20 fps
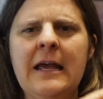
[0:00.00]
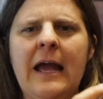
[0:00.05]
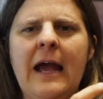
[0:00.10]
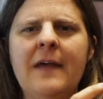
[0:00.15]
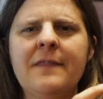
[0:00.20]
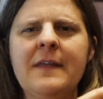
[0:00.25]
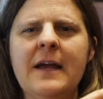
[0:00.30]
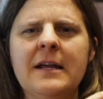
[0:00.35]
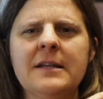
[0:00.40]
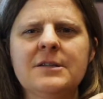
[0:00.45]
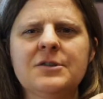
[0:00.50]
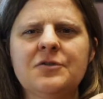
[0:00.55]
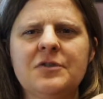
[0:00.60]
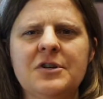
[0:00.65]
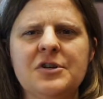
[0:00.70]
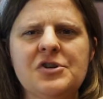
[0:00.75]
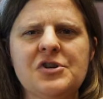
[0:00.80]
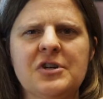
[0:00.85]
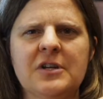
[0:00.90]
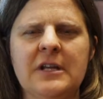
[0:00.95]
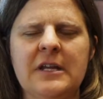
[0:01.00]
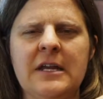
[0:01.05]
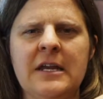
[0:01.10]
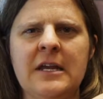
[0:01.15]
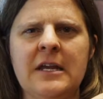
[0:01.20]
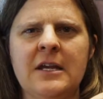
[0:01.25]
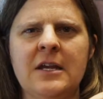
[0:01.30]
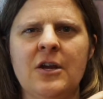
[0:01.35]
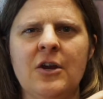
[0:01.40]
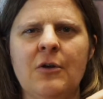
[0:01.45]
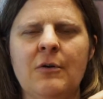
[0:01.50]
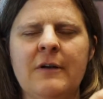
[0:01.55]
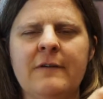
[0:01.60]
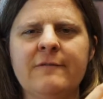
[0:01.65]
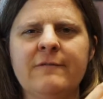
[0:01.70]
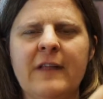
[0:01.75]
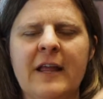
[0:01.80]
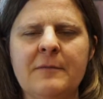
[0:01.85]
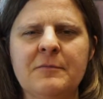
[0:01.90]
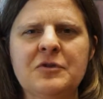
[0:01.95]
And that's traditionally, an
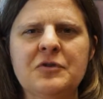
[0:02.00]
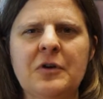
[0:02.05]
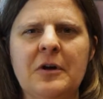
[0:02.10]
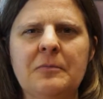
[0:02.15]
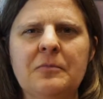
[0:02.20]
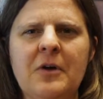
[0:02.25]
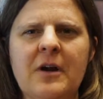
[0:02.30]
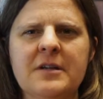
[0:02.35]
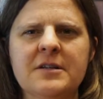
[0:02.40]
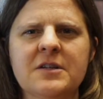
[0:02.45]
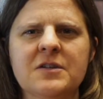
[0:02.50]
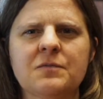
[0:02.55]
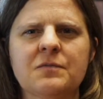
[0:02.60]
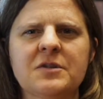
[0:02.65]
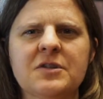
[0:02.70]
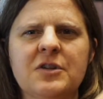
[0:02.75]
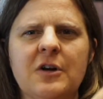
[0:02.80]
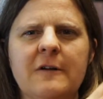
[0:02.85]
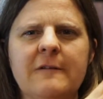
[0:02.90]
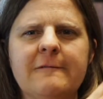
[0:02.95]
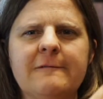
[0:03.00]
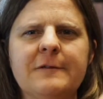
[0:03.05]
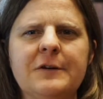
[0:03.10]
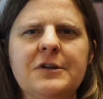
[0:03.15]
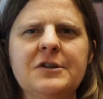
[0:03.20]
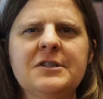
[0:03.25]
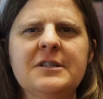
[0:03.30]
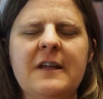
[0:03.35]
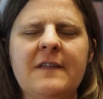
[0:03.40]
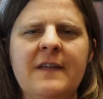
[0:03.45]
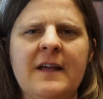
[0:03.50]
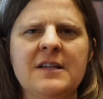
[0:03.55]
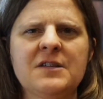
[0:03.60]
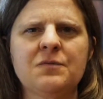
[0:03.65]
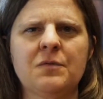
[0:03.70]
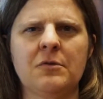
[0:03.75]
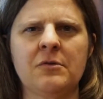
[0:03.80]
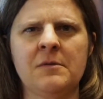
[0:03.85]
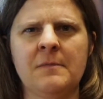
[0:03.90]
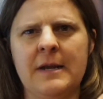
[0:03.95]
inflammatory process will start first, and that's
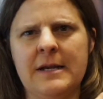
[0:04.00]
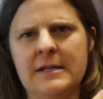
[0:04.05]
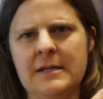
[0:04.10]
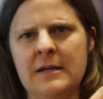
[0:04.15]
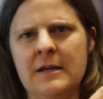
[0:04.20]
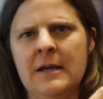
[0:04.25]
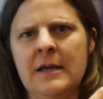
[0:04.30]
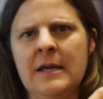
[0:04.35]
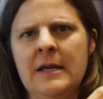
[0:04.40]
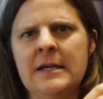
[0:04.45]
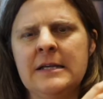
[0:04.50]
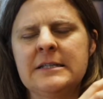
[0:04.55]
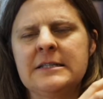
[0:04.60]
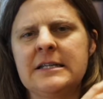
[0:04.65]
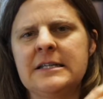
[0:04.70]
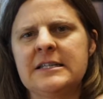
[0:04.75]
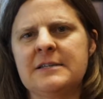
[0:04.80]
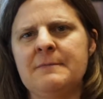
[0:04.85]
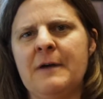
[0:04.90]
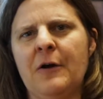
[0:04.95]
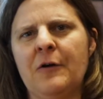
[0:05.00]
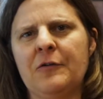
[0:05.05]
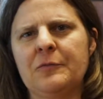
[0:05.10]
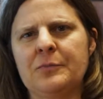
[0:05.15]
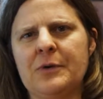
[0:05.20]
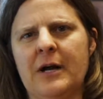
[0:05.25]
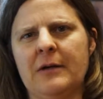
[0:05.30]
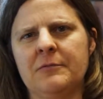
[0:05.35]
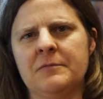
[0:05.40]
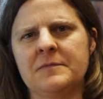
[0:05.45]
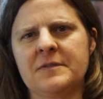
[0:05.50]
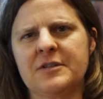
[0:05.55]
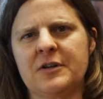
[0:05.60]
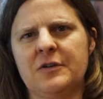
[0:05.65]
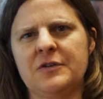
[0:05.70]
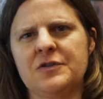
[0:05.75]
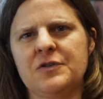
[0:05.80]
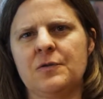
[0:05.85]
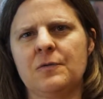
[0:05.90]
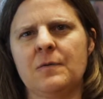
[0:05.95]
where we may see some health problems
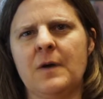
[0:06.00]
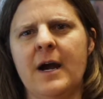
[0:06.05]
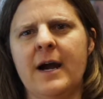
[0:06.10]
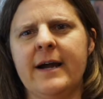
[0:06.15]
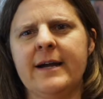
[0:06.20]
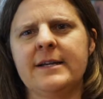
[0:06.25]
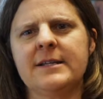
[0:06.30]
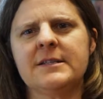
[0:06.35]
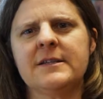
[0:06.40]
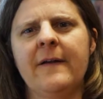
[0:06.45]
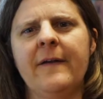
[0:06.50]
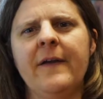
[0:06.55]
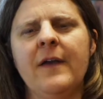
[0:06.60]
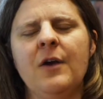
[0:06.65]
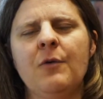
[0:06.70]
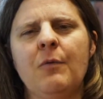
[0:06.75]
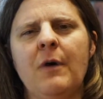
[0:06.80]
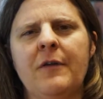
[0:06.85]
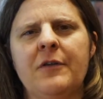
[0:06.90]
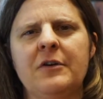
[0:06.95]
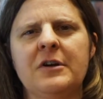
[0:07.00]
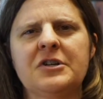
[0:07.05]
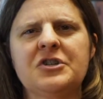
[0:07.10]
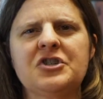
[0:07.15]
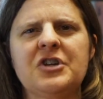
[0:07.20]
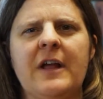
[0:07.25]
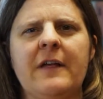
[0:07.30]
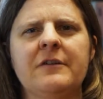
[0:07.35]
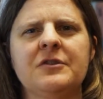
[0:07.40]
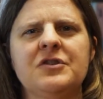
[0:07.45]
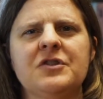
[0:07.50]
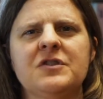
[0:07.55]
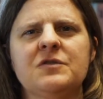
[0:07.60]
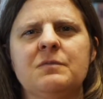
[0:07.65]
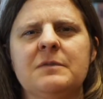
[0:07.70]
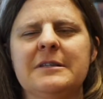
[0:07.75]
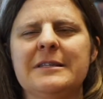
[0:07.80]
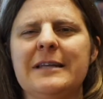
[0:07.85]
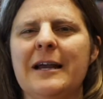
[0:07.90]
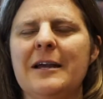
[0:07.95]
start to arise. Whether it's challenges
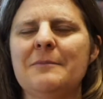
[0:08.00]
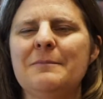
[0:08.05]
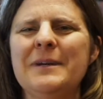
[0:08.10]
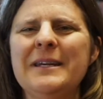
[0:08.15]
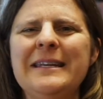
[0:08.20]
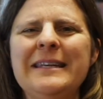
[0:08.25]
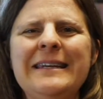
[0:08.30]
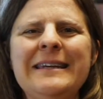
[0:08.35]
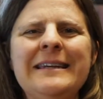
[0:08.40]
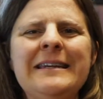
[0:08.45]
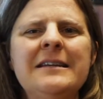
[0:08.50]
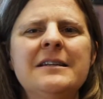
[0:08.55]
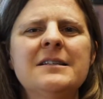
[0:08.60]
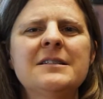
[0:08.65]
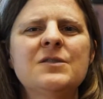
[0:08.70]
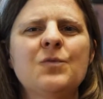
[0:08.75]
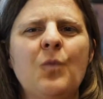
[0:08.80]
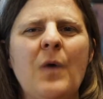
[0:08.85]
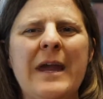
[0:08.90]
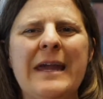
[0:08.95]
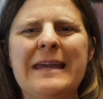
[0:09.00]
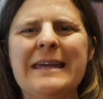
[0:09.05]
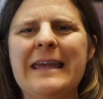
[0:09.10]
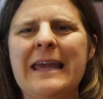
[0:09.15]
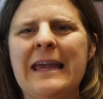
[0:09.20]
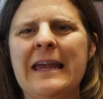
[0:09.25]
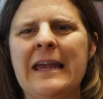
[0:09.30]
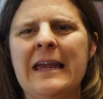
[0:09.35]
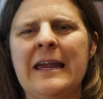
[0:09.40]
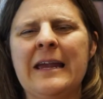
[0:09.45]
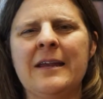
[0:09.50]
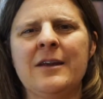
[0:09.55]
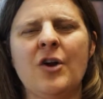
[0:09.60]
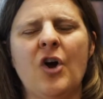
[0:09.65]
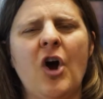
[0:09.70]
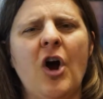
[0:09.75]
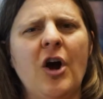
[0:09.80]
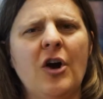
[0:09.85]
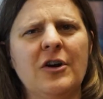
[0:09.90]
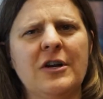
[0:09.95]
with diabetes, weight gain,
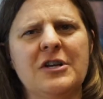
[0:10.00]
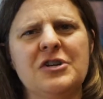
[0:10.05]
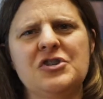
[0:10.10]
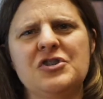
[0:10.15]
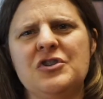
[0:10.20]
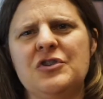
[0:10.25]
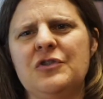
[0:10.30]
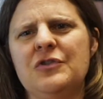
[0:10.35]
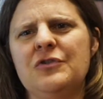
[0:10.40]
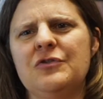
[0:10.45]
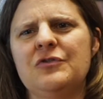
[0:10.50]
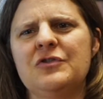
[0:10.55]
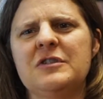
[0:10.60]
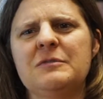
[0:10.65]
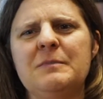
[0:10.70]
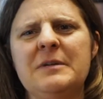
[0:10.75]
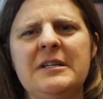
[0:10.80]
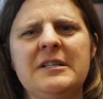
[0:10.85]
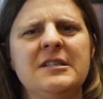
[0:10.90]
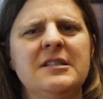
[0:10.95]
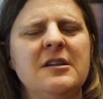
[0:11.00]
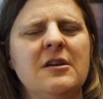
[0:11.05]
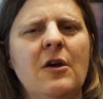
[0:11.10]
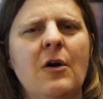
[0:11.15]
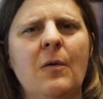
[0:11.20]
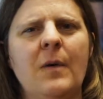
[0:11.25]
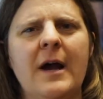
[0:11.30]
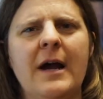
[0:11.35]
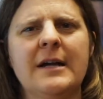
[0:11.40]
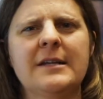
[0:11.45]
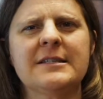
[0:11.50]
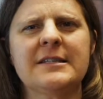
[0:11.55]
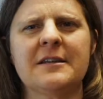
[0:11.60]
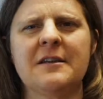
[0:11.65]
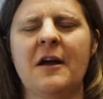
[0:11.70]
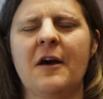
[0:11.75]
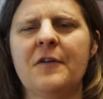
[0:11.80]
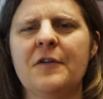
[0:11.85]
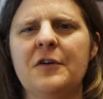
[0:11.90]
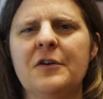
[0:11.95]
heart issues, PCOS, and
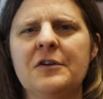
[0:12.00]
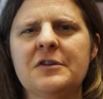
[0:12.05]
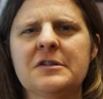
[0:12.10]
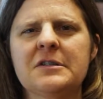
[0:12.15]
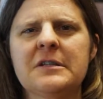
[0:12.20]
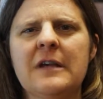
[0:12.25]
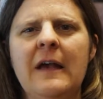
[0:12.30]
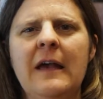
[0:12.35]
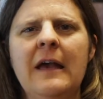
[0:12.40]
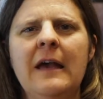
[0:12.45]
others.